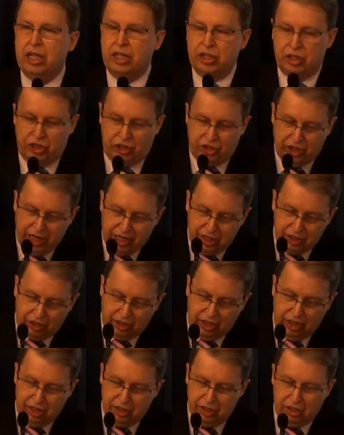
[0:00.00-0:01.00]

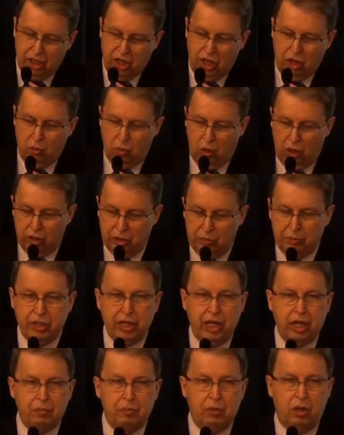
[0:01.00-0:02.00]
Satan won't
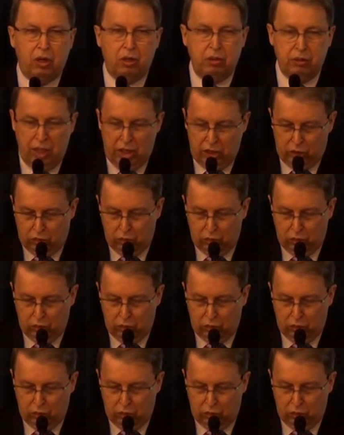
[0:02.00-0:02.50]
be able